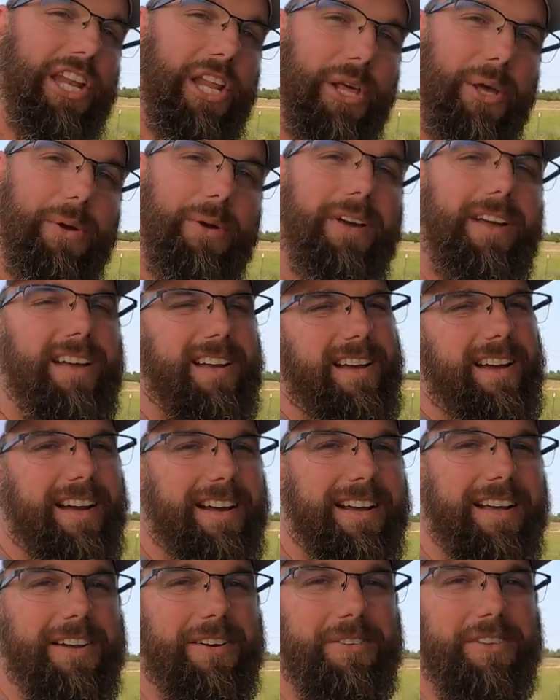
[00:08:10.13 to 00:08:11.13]
to do. I
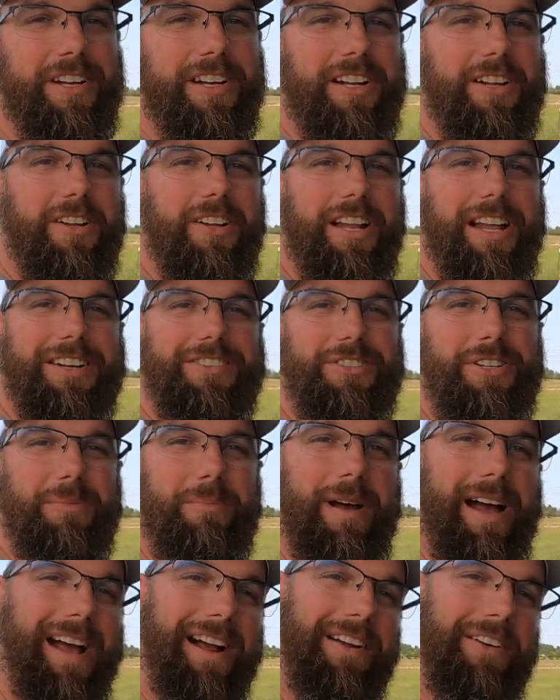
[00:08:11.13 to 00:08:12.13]
can get on the little
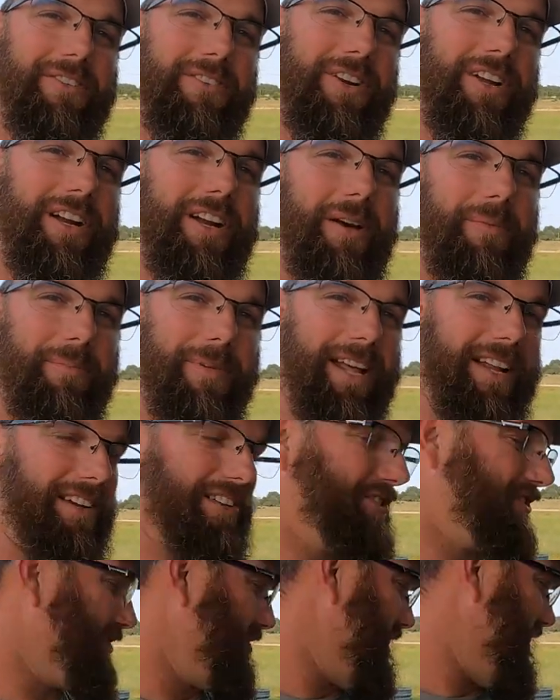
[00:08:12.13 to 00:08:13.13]
electric bike and run up and down
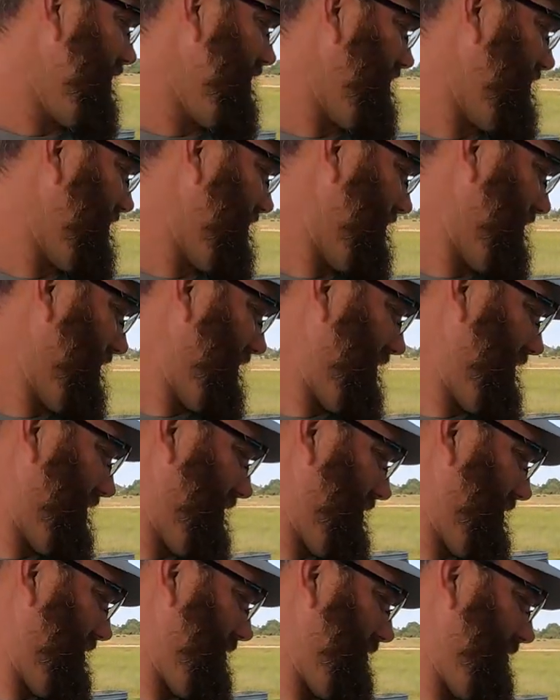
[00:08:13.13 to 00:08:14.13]
the streets
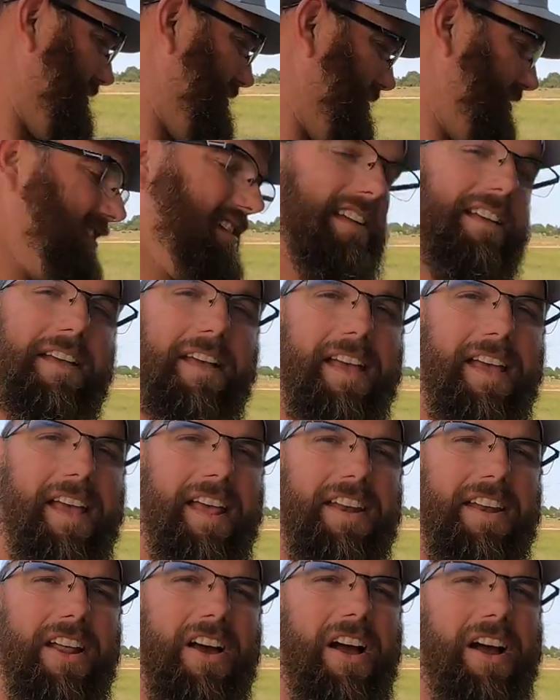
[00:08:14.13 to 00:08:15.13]

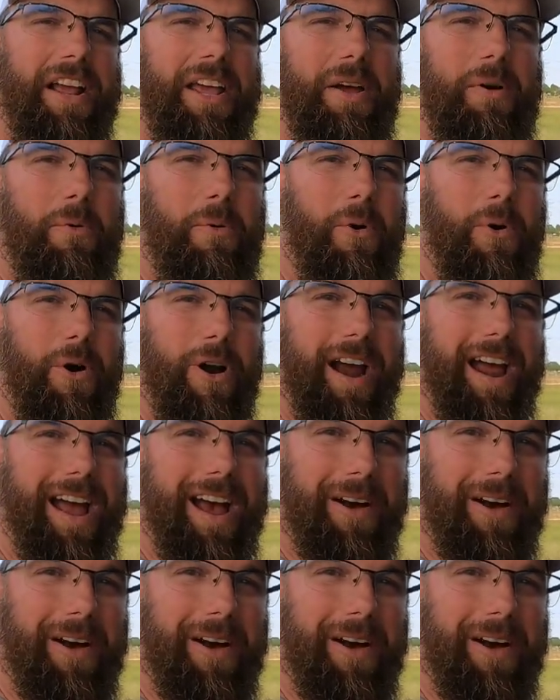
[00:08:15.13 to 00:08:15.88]
and not get wore